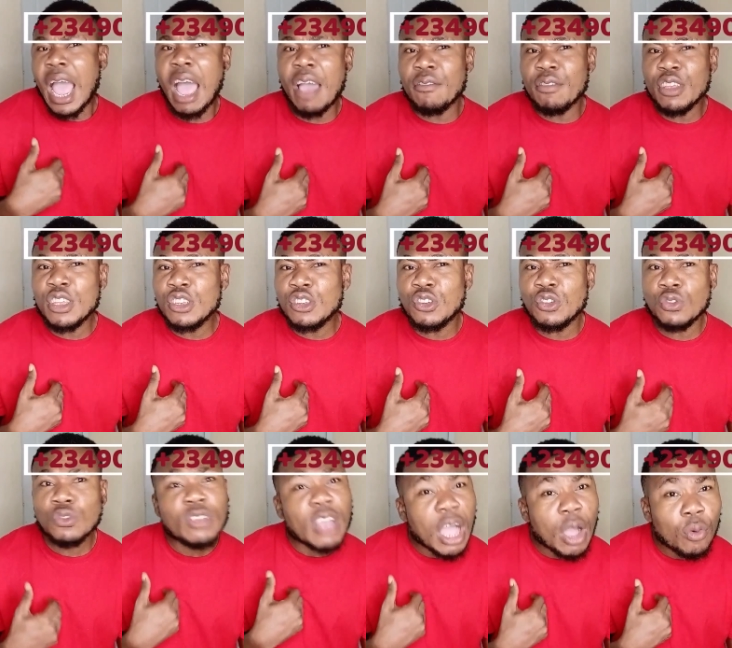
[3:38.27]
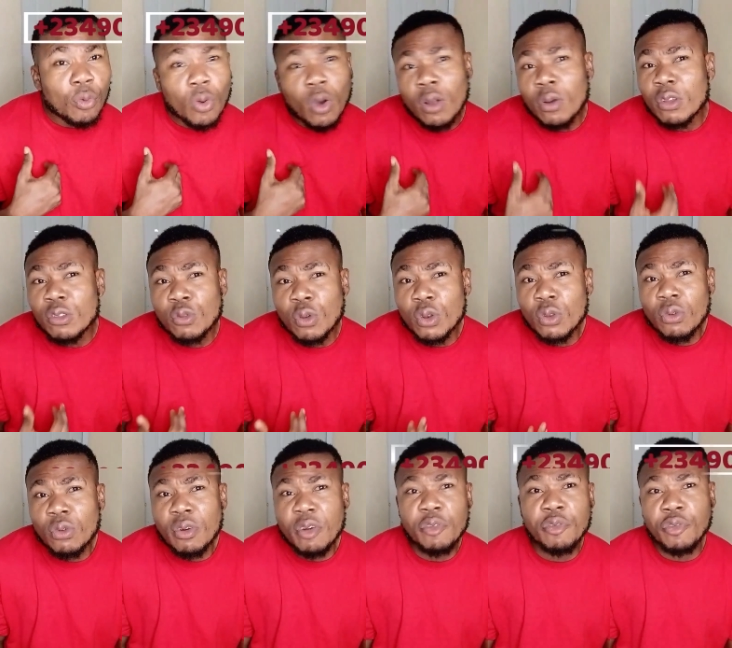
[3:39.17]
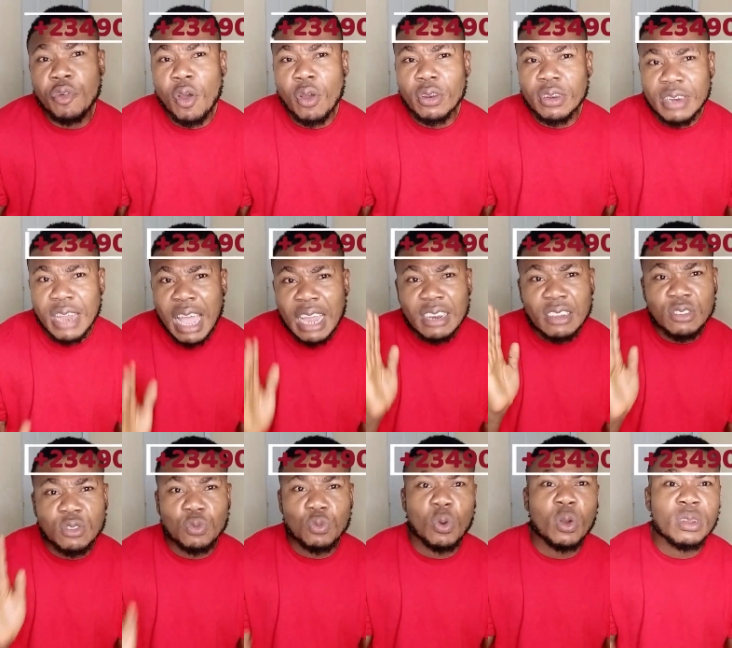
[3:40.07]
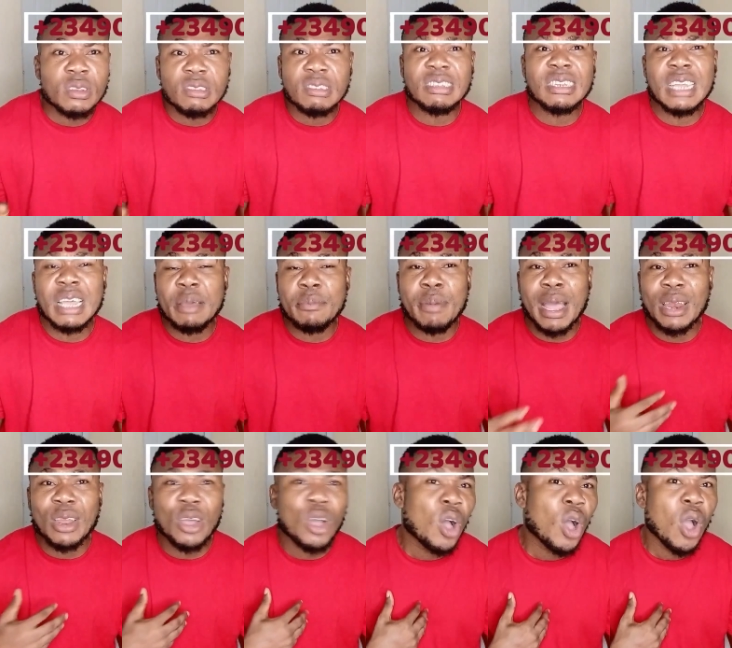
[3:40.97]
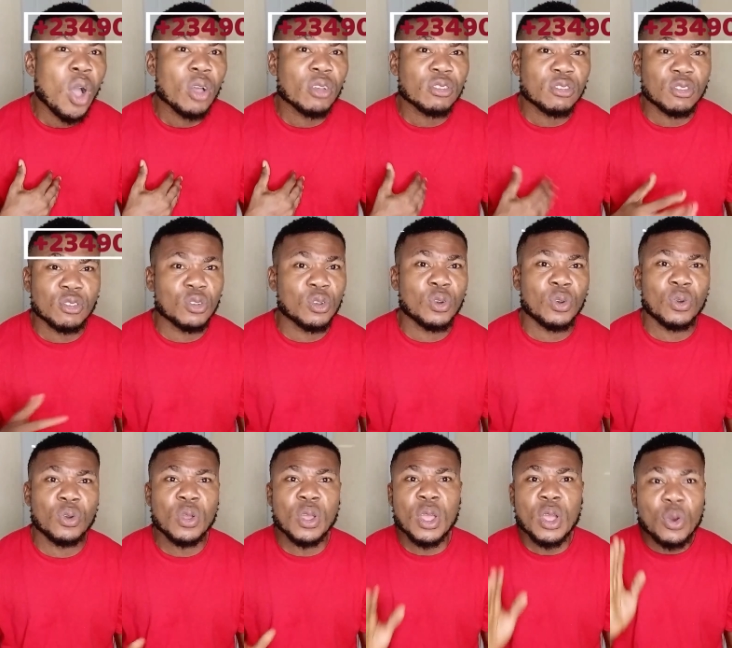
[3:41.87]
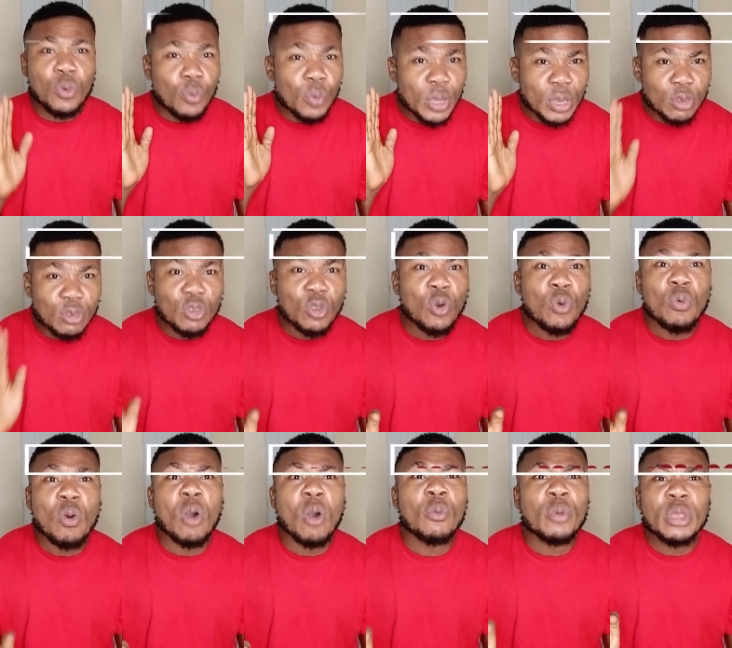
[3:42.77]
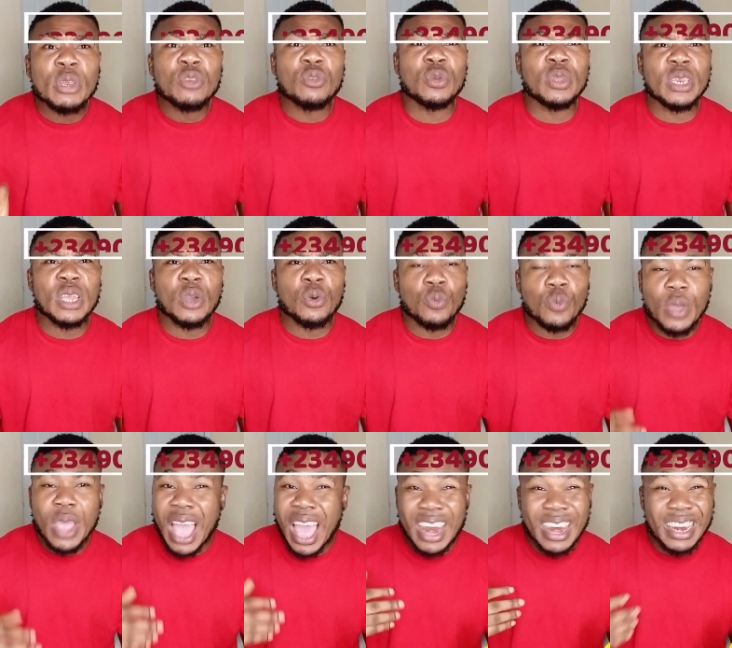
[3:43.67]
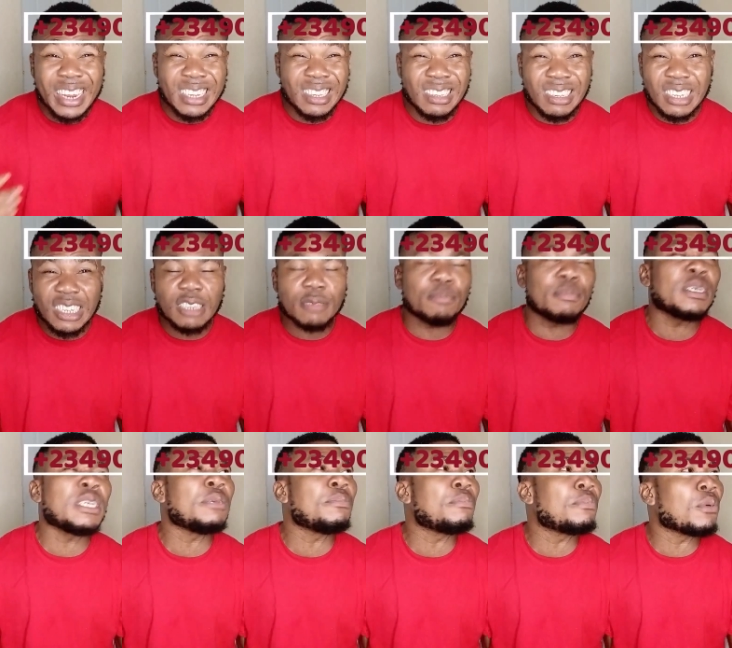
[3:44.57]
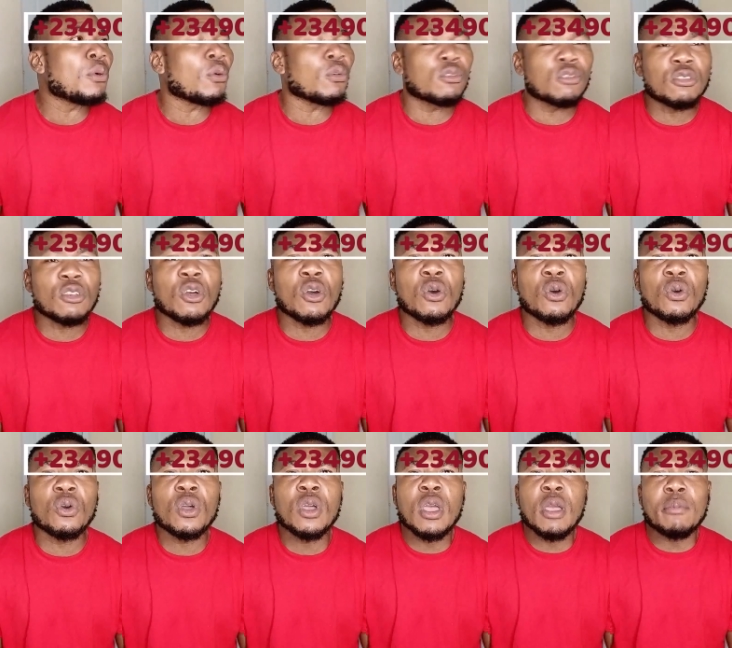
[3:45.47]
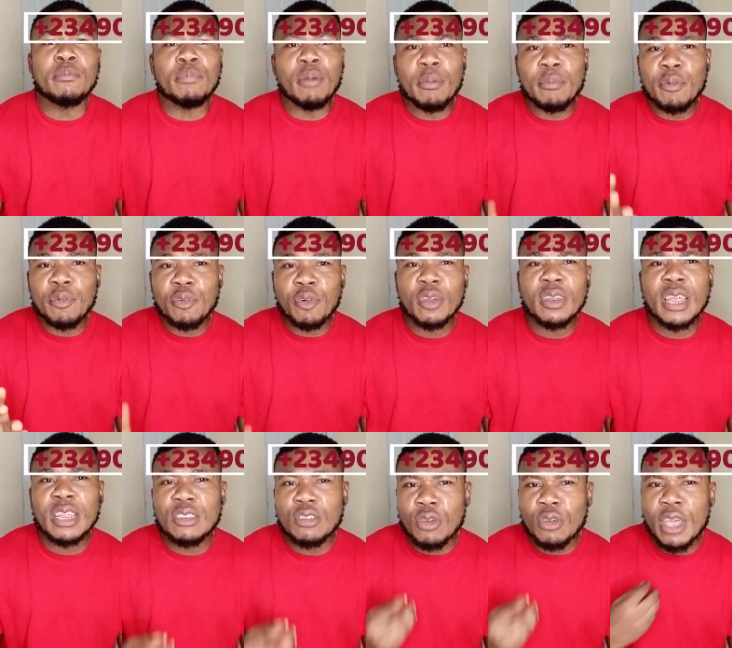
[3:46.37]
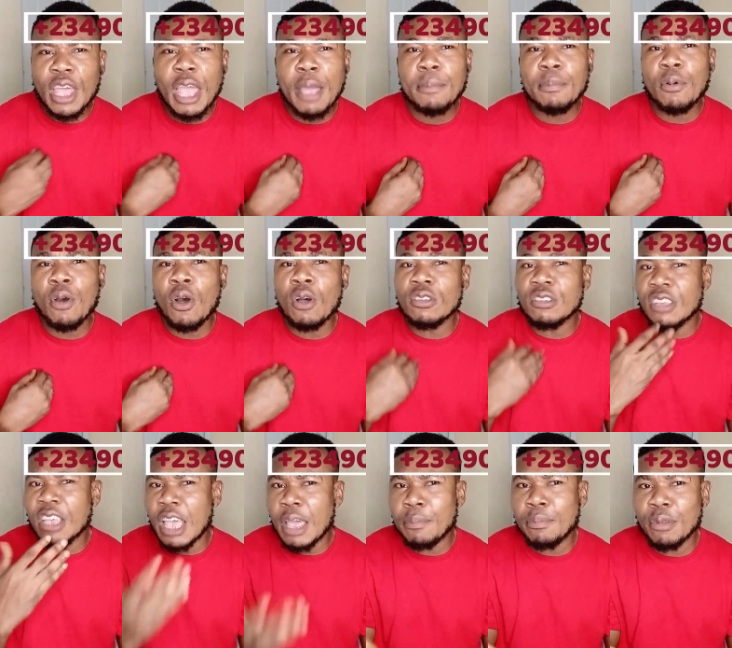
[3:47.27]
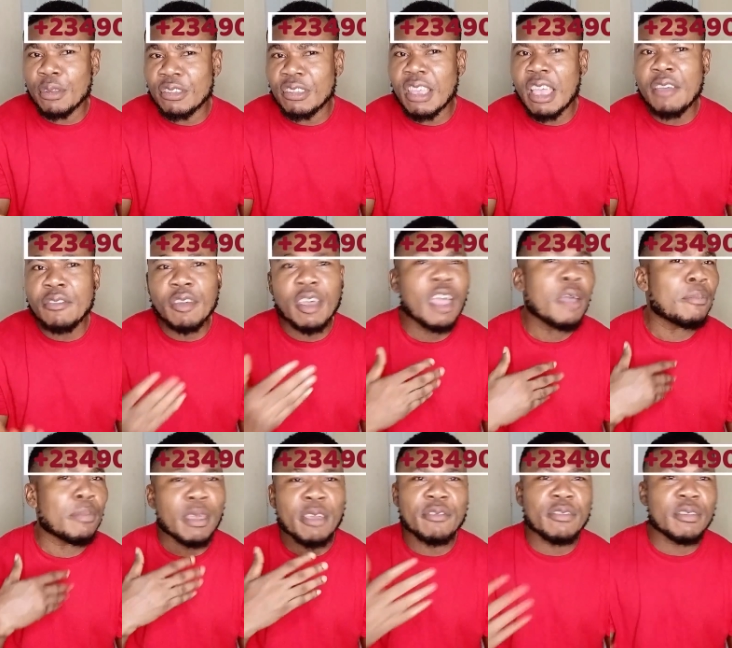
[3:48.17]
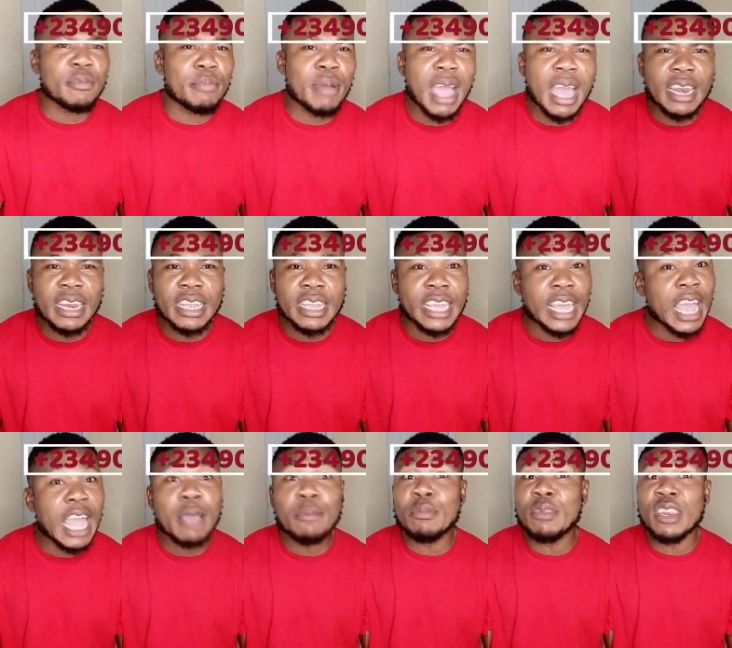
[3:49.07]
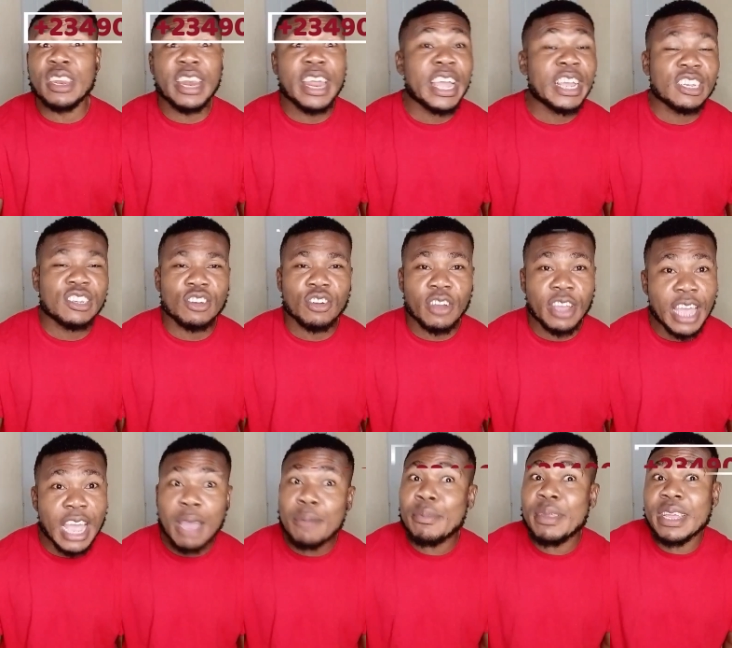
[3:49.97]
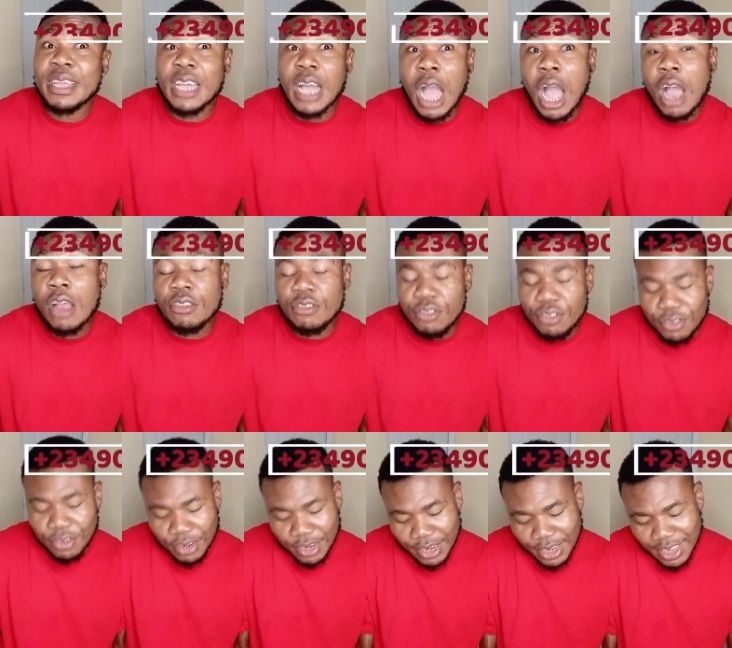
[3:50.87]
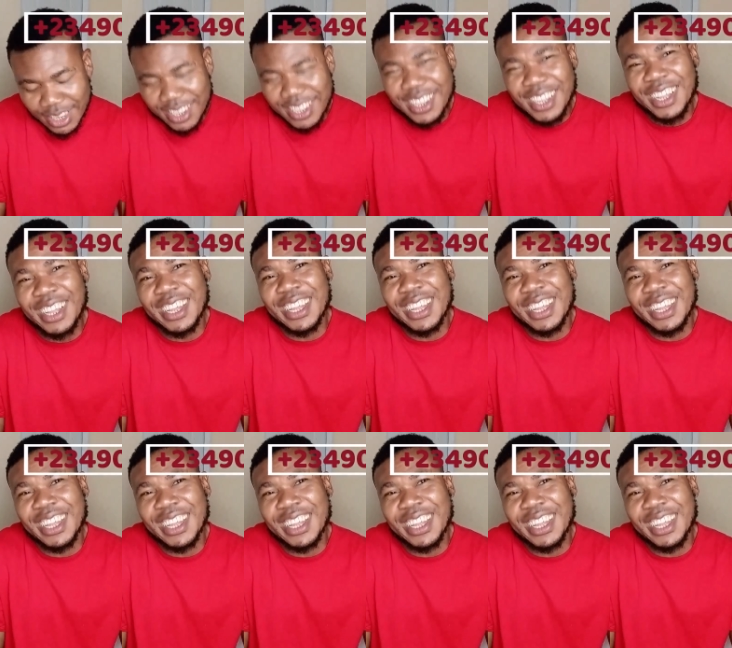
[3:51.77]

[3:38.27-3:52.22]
have issues, I will always want to refund. That is one thing about us. So we know what we're doing here. We are legit people. So, but before that, to help us, help yourself, help everybody, help the nation, help the country,